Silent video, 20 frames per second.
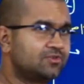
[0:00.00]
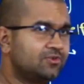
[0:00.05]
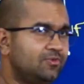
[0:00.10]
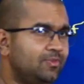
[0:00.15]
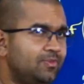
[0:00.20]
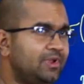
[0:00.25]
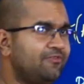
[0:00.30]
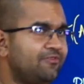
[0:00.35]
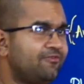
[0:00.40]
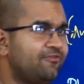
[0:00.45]

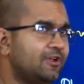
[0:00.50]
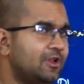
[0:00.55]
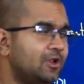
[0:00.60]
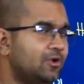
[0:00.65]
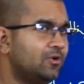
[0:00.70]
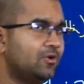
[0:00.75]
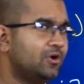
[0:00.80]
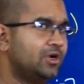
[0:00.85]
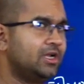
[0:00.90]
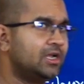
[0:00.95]
would be
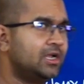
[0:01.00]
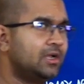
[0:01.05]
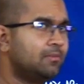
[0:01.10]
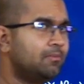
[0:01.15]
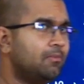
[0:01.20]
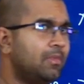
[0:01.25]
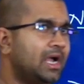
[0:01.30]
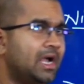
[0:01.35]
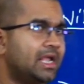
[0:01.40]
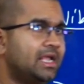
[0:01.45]
followed
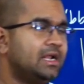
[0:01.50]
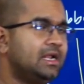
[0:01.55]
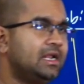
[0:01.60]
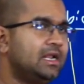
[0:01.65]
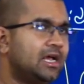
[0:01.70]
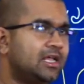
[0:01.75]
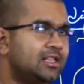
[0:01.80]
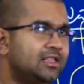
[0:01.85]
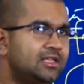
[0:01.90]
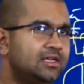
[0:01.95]
by
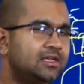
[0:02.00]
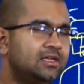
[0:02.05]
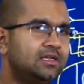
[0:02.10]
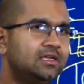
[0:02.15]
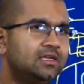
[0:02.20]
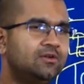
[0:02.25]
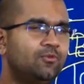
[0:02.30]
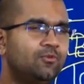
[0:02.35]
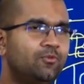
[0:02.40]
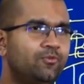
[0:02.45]

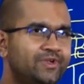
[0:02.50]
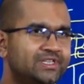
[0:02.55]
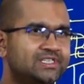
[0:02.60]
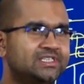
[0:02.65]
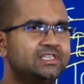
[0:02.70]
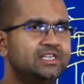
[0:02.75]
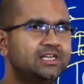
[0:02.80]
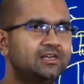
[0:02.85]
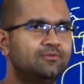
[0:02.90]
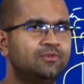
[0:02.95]
another
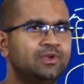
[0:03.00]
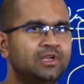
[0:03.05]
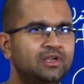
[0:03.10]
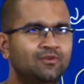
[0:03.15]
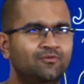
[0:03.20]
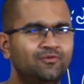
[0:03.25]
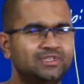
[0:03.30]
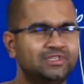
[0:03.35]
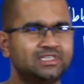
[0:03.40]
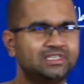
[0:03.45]
wisdom
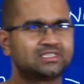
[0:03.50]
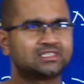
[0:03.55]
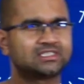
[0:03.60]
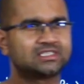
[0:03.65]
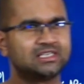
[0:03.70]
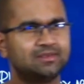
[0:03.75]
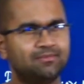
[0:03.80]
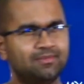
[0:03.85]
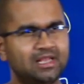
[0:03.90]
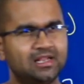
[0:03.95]
which is
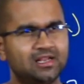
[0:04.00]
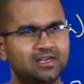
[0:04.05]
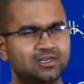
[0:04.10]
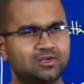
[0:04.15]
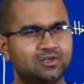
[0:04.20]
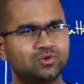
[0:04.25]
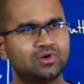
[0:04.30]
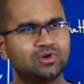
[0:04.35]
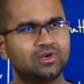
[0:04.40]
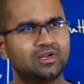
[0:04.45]

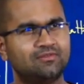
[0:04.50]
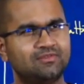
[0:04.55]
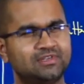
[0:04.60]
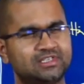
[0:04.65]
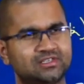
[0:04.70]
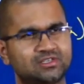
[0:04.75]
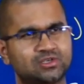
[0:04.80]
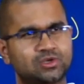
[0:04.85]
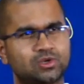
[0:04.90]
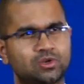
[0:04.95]

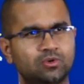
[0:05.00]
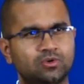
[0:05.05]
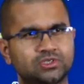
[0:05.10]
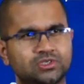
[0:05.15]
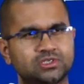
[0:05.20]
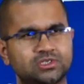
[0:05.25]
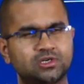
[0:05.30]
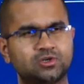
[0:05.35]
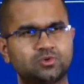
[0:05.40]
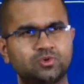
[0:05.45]

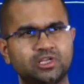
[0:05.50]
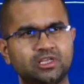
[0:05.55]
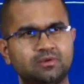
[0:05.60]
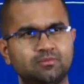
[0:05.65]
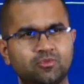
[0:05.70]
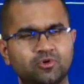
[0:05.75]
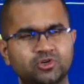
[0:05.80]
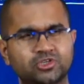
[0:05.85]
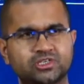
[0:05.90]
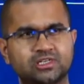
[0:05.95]
closer to an
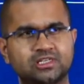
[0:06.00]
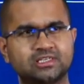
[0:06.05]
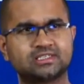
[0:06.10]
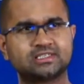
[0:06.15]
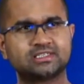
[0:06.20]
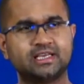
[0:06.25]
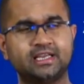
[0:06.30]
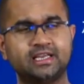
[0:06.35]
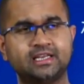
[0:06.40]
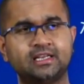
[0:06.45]
emotional
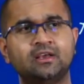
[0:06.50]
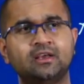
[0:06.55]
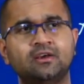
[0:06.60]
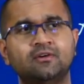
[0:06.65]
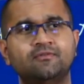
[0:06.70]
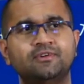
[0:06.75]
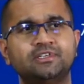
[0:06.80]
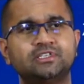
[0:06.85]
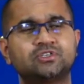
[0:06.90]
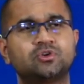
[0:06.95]
state,
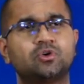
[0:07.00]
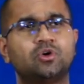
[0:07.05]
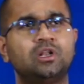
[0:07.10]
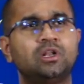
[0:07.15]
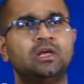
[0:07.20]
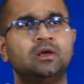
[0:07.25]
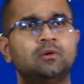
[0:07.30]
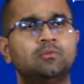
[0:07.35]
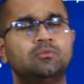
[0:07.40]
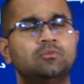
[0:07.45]
which is
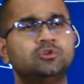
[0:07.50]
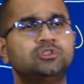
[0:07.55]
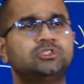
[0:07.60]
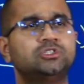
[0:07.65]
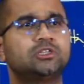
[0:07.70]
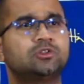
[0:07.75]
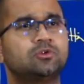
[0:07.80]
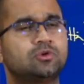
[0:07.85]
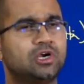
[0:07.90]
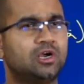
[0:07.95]
called
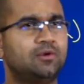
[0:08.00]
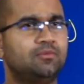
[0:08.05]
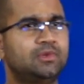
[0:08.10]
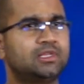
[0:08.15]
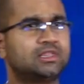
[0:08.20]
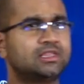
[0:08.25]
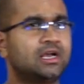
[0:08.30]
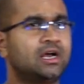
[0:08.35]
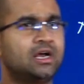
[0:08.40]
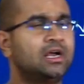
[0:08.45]
munchitu
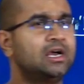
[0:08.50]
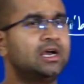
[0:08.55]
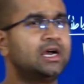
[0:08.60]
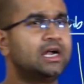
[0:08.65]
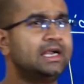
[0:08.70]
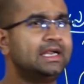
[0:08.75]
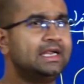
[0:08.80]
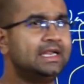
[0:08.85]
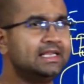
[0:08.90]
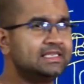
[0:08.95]
kamyata,
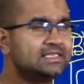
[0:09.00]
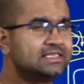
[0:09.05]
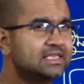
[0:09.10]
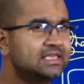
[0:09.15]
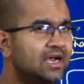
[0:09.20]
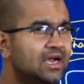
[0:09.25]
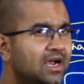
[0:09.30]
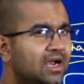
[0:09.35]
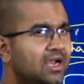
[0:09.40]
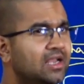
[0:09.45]
a
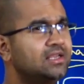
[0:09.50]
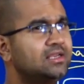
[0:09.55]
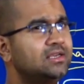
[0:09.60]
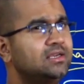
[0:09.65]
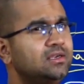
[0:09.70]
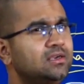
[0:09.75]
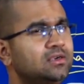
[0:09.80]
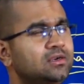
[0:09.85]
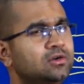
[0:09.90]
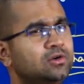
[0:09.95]

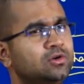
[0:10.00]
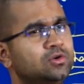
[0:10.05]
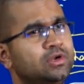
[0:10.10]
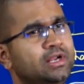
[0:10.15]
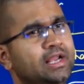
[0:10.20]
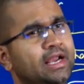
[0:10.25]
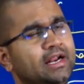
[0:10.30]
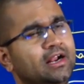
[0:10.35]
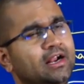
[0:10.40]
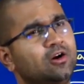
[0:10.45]
desire to
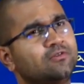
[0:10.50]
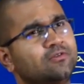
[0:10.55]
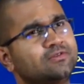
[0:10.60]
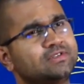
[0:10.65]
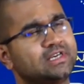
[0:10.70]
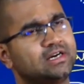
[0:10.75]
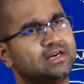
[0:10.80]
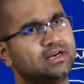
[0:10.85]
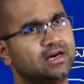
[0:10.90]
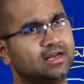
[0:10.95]
get out of
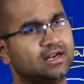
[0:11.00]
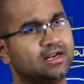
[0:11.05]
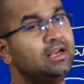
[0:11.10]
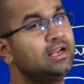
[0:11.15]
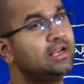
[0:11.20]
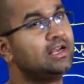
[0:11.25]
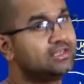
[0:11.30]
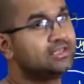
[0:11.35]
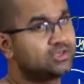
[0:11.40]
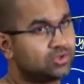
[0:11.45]
sankhara.
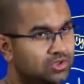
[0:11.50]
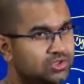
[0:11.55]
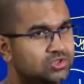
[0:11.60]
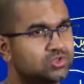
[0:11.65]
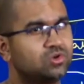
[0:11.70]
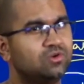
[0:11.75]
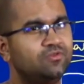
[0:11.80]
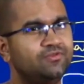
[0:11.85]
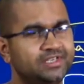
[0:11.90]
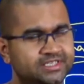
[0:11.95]
It's
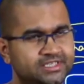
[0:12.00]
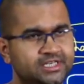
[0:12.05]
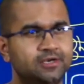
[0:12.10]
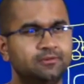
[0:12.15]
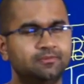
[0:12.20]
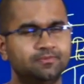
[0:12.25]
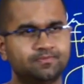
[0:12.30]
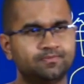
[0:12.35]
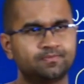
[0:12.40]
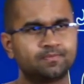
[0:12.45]
also a
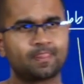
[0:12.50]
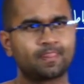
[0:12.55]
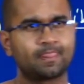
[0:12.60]
wisdom.